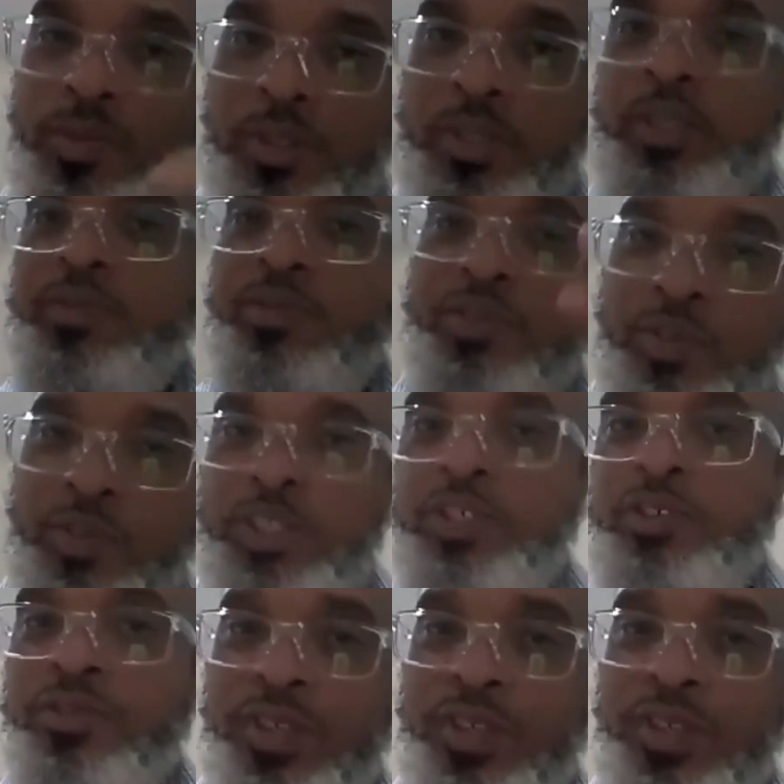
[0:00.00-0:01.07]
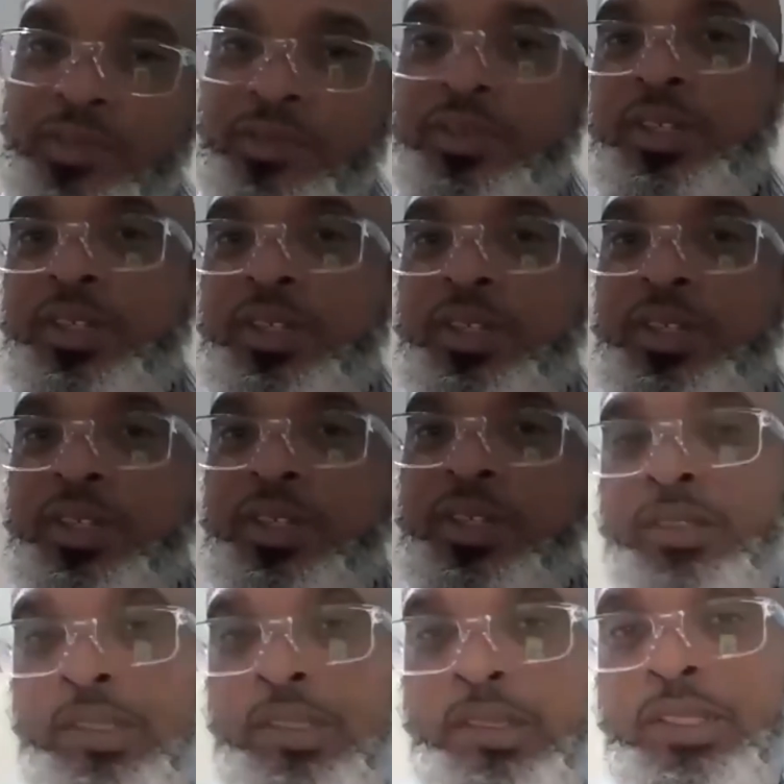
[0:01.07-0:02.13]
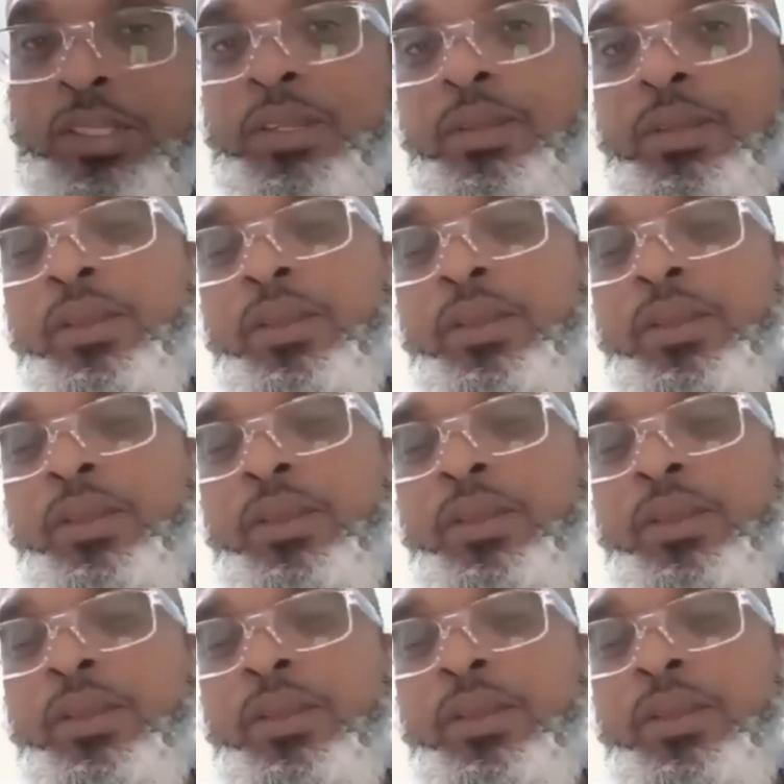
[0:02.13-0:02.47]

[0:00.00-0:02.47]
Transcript: the 43 different disorders, because